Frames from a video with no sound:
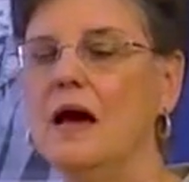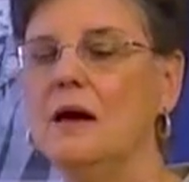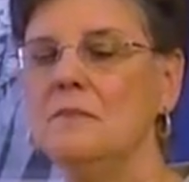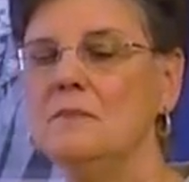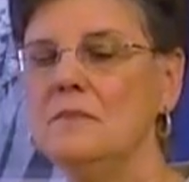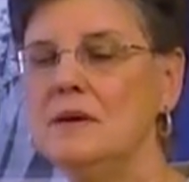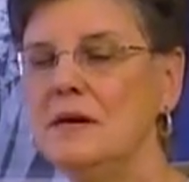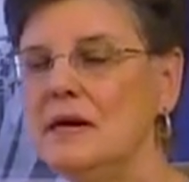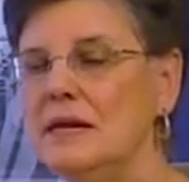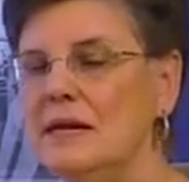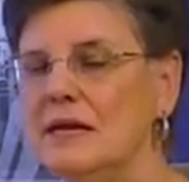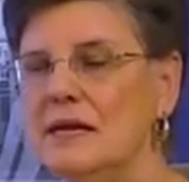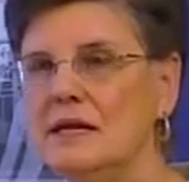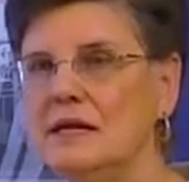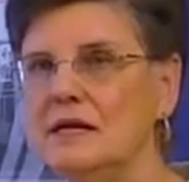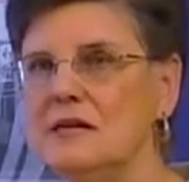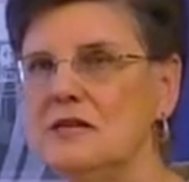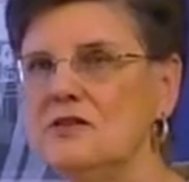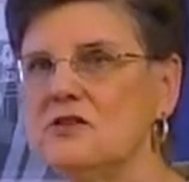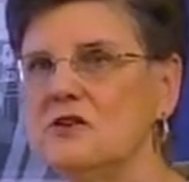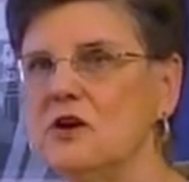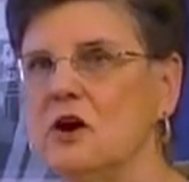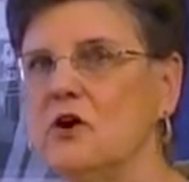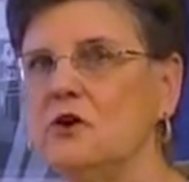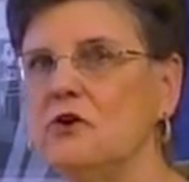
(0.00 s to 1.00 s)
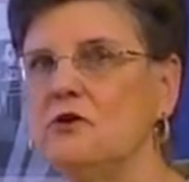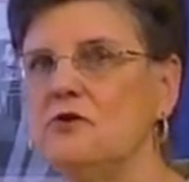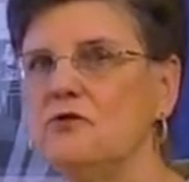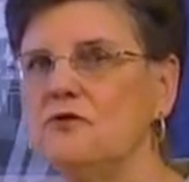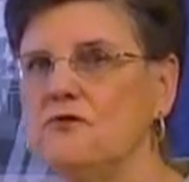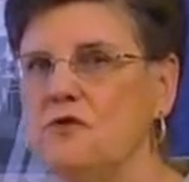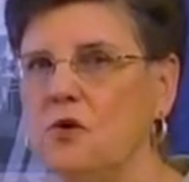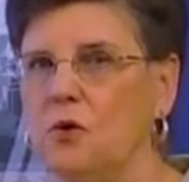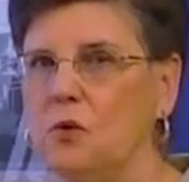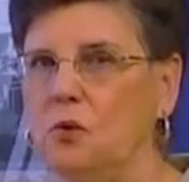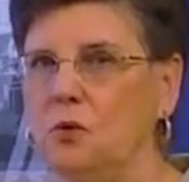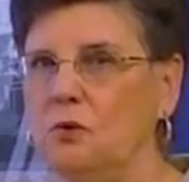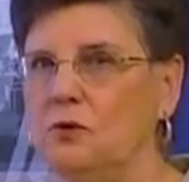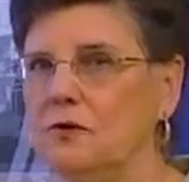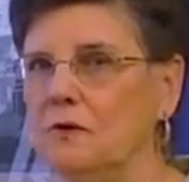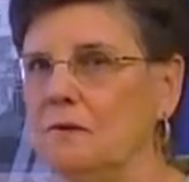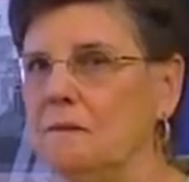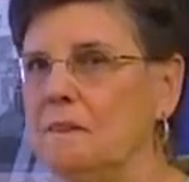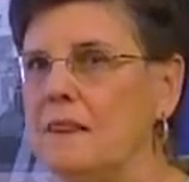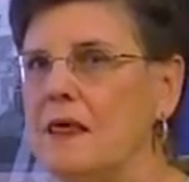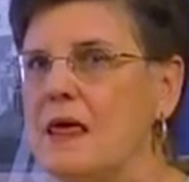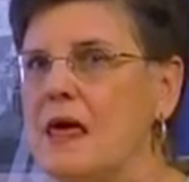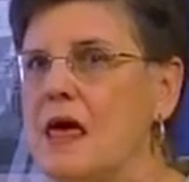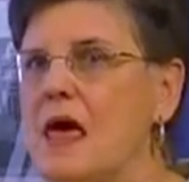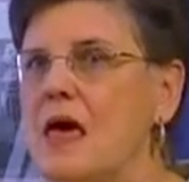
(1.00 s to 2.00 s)
Immediately start a folder.
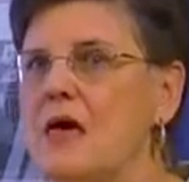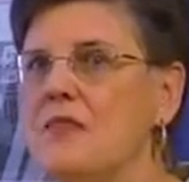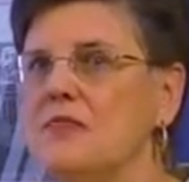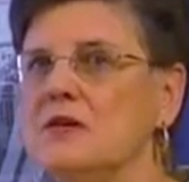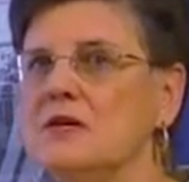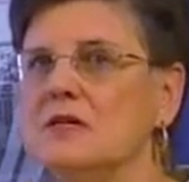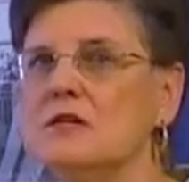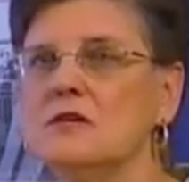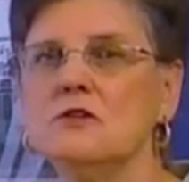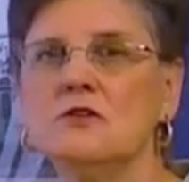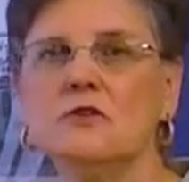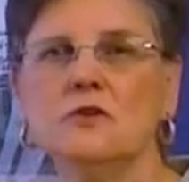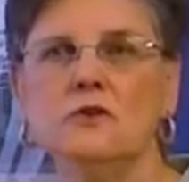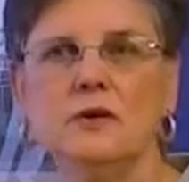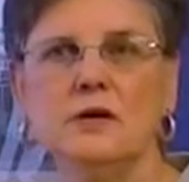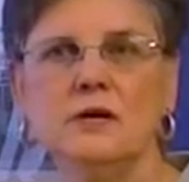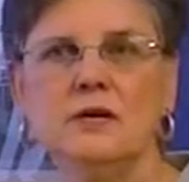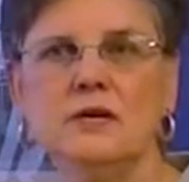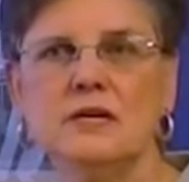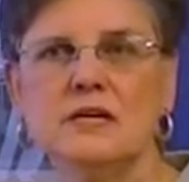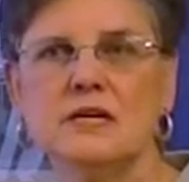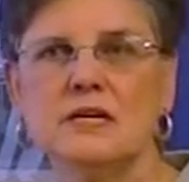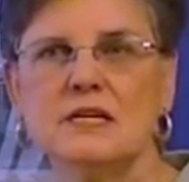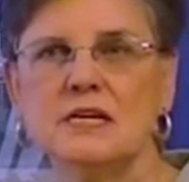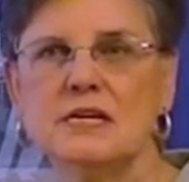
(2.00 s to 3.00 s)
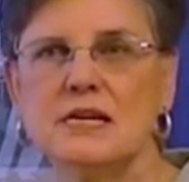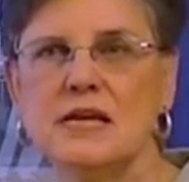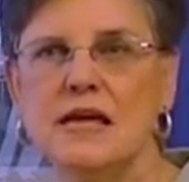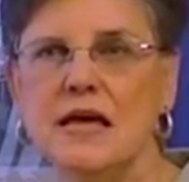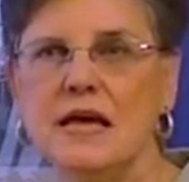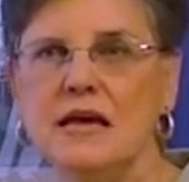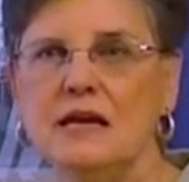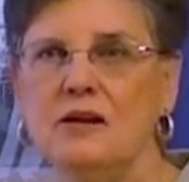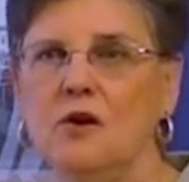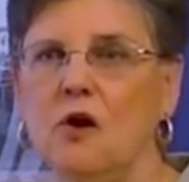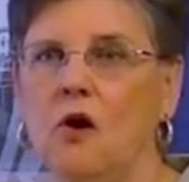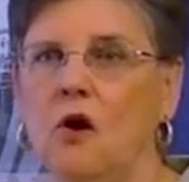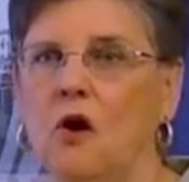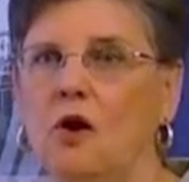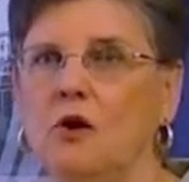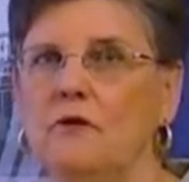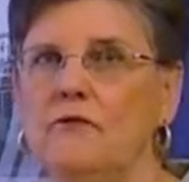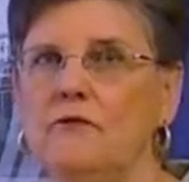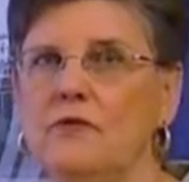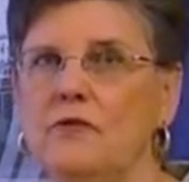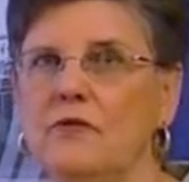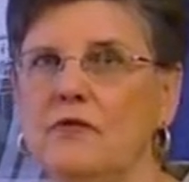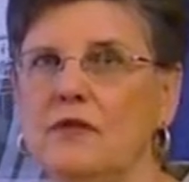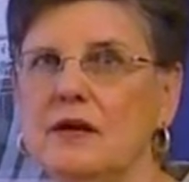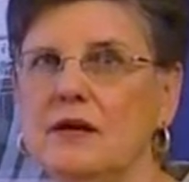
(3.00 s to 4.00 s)
This is going to contain all
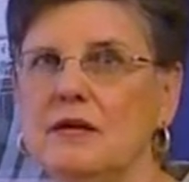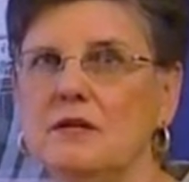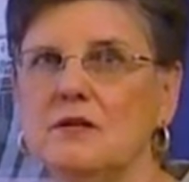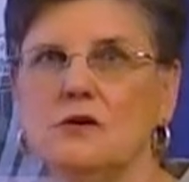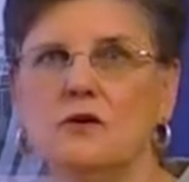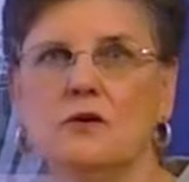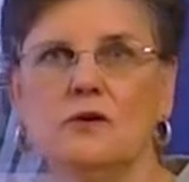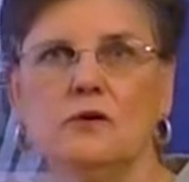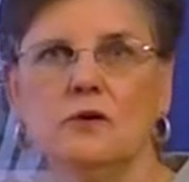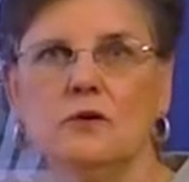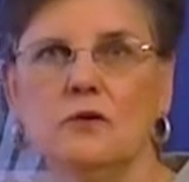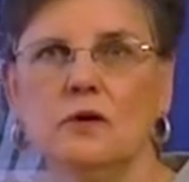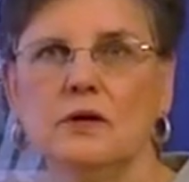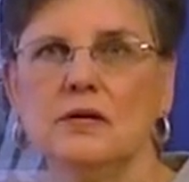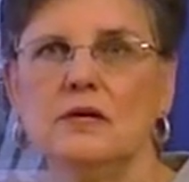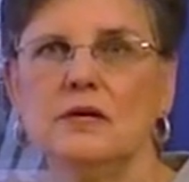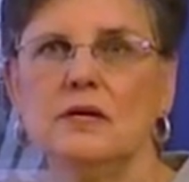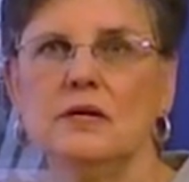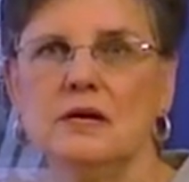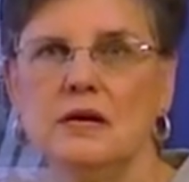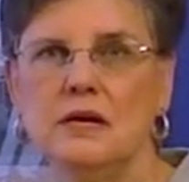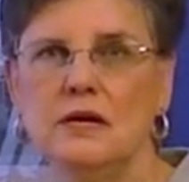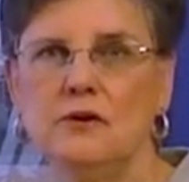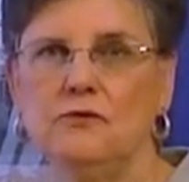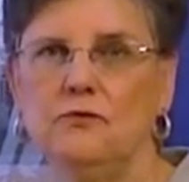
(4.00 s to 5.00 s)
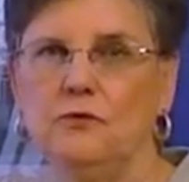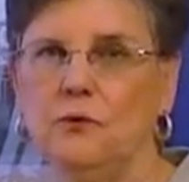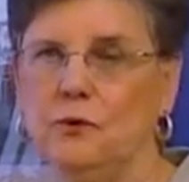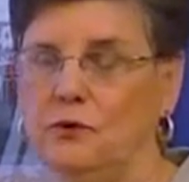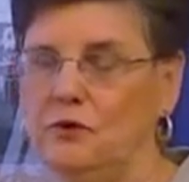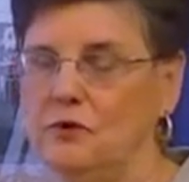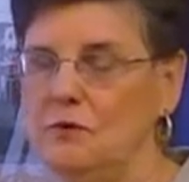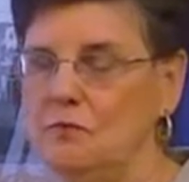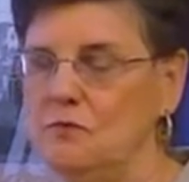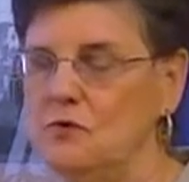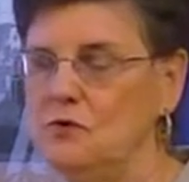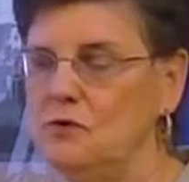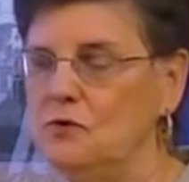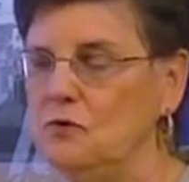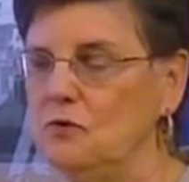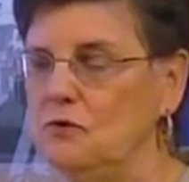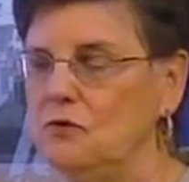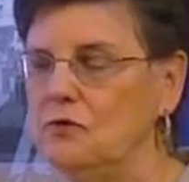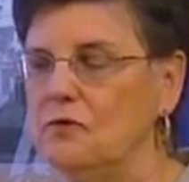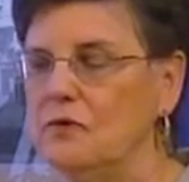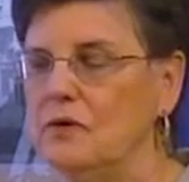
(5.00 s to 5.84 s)
of the things that you're going to need for the move.